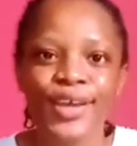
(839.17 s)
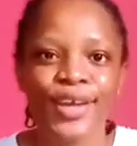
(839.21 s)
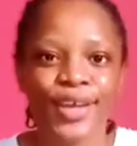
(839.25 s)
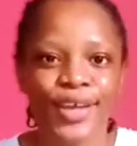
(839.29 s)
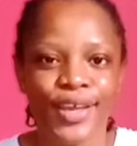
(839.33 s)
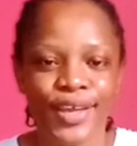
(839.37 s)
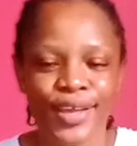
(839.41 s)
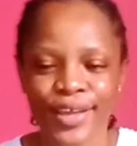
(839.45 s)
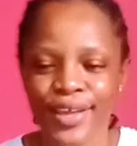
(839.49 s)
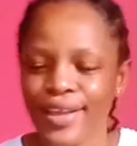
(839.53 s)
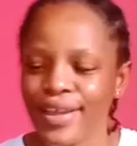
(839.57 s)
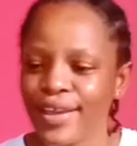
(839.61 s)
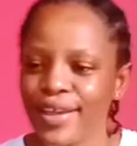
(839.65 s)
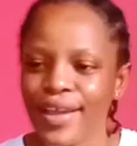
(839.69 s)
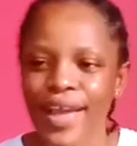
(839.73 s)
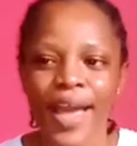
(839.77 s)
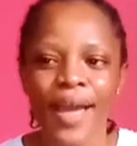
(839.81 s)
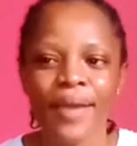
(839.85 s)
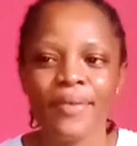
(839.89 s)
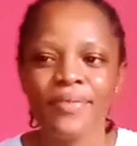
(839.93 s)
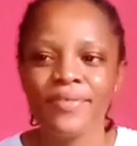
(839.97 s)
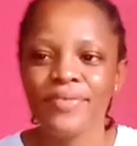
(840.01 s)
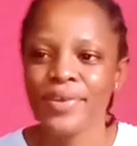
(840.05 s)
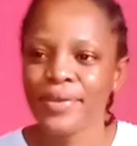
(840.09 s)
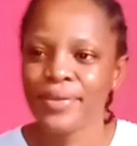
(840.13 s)
I'm
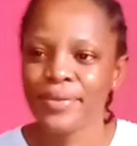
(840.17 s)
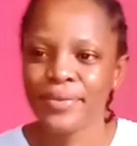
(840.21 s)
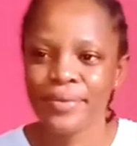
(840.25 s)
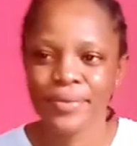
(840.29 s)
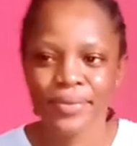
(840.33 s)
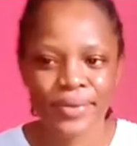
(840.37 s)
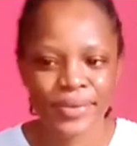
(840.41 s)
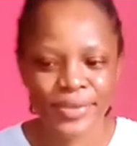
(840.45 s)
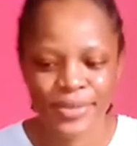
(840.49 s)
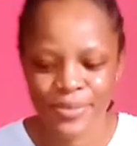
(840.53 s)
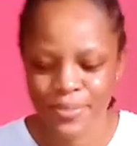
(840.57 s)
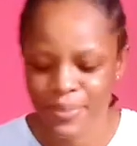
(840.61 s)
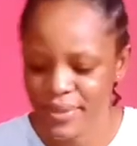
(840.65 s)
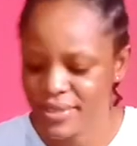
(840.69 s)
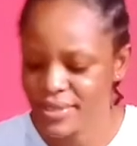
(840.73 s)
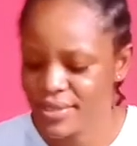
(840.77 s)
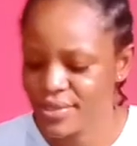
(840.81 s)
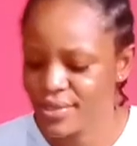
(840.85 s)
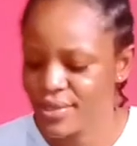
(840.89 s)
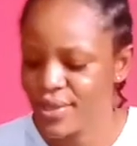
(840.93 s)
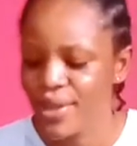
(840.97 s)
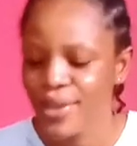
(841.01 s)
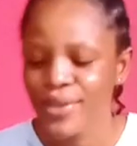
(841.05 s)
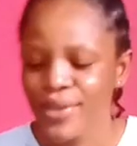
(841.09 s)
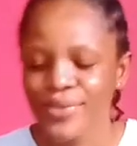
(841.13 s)
a very curious
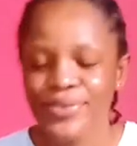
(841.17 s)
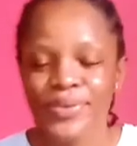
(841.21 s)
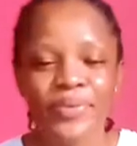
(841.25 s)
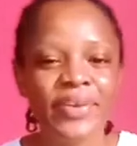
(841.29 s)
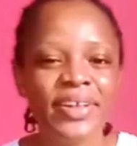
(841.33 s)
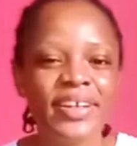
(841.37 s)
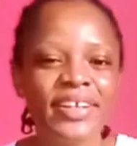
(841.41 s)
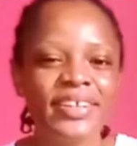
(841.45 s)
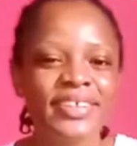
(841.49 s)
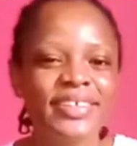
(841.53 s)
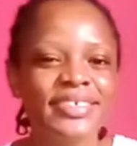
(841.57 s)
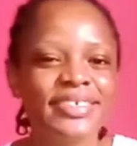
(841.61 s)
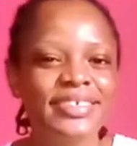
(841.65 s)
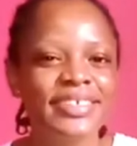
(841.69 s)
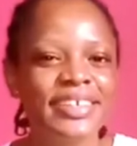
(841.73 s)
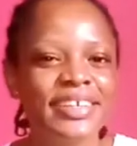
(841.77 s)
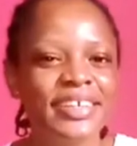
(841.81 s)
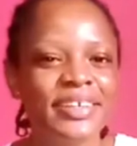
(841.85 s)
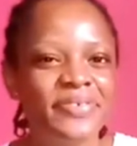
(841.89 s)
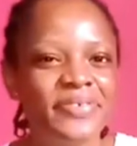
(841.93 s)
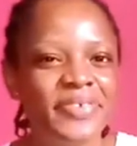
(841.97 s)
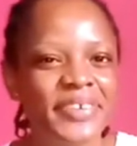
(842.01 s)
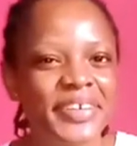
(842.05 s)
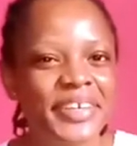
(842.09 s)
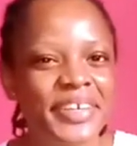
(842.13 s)
person. They already did this
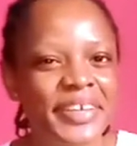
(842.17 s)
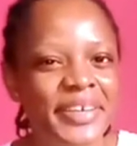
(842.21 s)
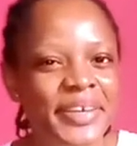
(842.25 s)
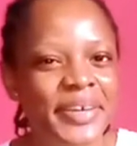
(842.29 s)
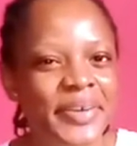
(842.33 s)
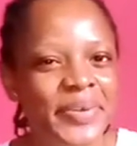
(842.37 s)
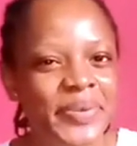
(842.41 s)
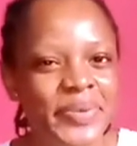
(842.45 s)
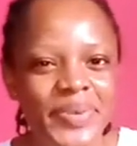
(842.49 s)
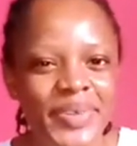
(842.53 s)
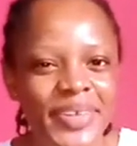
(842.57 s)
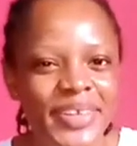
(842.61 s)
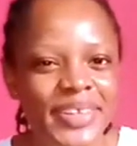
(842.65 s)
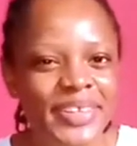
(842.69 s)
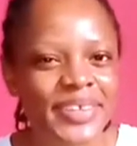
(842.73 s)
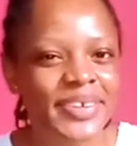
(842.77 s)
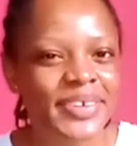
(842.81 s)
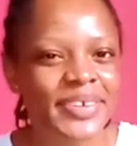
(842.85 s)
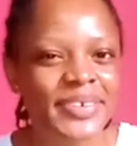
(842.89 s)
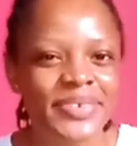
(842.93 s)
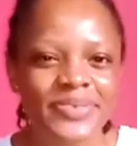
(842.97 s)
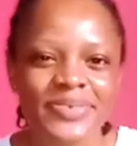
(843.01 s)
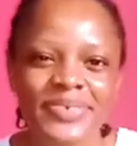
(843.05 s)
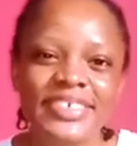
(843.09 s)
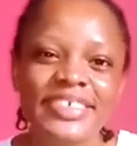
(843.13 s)
delivery key in
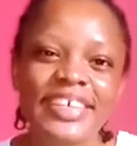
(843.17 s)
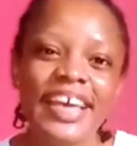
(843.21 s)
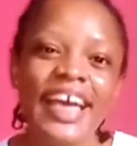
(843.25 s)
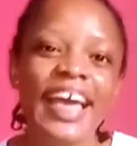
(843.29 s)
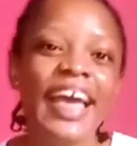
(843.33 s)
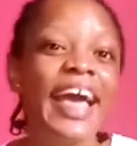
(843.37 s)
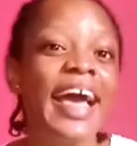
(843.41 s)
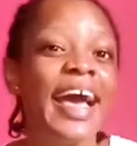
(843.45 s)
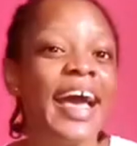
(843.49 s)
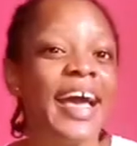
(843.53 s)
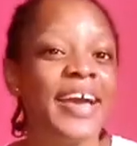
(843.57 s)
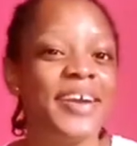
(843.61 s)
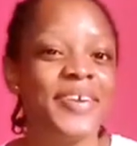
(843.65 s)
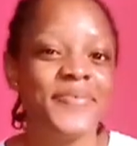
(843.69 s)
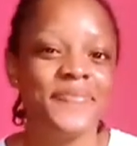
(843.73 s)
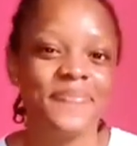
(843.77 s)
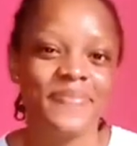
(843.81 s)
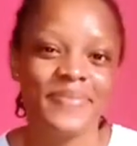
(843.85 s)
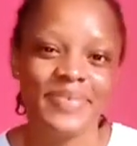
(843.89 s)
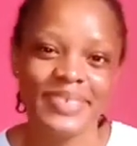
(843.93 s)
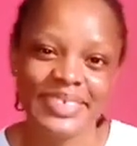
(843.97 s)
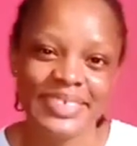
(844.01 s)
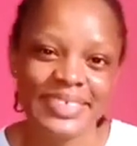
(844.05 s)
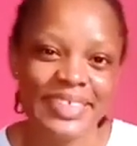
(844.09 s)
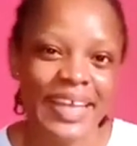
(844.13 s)
the office. I opened it.